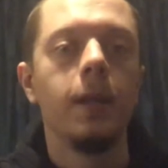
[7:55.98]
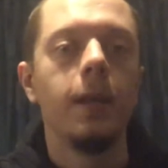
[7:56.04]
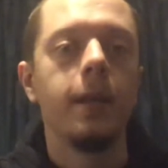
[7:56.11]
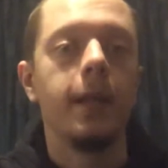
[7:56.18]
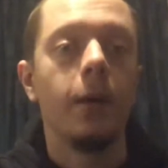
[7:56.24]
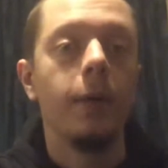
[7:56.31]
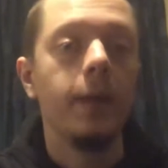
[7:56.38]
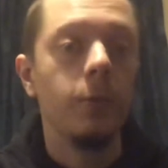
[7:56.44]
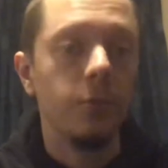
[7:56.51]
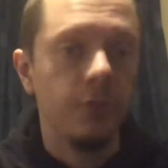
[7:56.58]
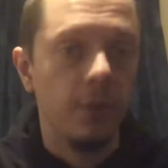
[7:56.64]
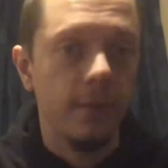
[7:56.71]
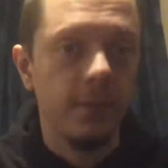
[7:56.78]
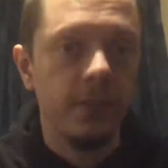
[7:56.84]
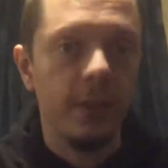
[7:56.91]
Now, he was
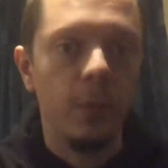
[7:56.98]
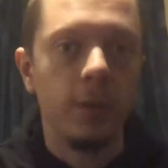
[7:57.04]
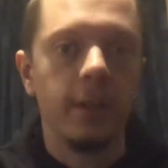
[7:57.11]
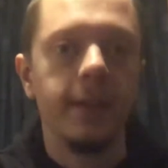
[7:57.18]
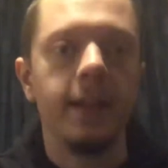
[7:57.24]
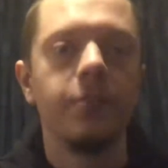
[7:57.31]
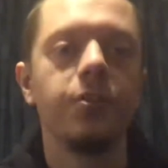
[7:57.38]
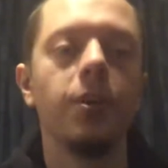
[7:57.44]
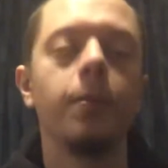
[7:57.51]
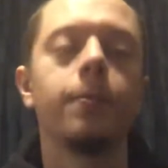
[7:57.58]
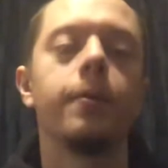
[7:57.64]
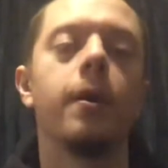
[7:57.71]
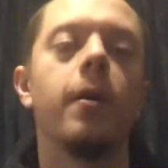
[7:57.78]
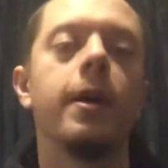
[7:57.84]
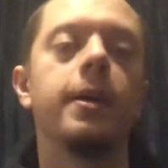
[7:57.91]
obviously one of their top
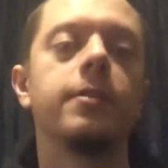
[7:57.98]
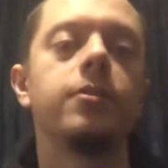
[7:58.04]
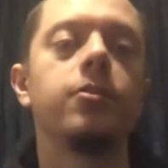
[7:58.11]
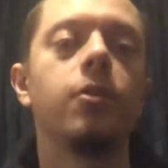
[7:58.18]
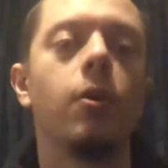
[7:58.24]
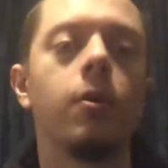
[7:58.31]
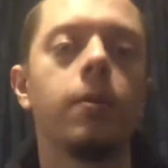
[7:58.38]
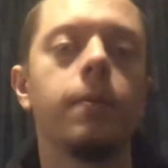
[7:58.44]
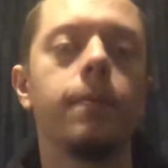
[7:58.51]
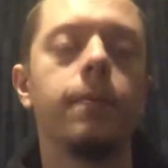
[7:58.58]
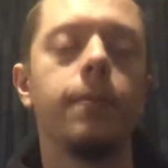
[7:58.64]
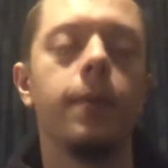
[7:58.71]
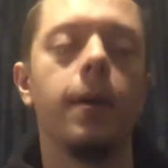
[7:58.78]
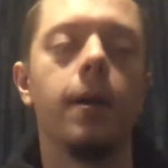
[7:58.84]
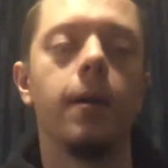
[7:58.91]
guys, top
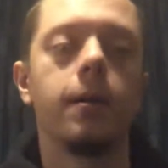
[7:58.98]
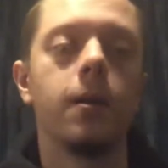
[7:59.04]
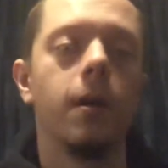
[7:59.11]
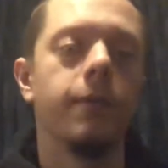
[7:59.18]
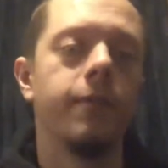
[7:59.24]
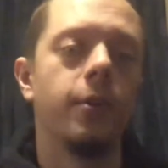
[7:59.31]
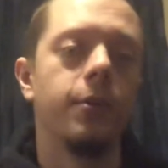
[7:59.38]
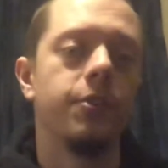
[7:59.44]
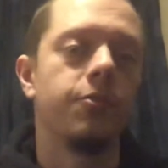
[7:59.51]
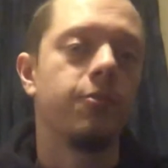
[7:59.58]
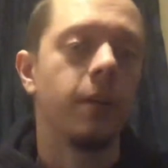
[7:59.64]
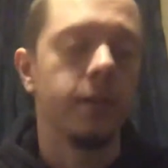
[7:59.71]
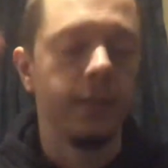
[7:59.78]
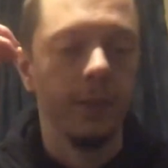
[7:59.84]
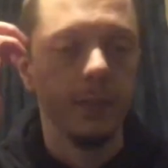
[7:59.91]
Kung Fu
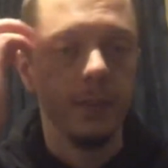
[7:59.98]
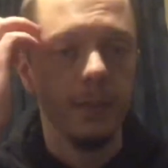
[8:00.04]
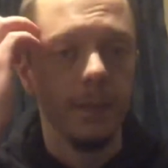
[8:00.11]
instructors.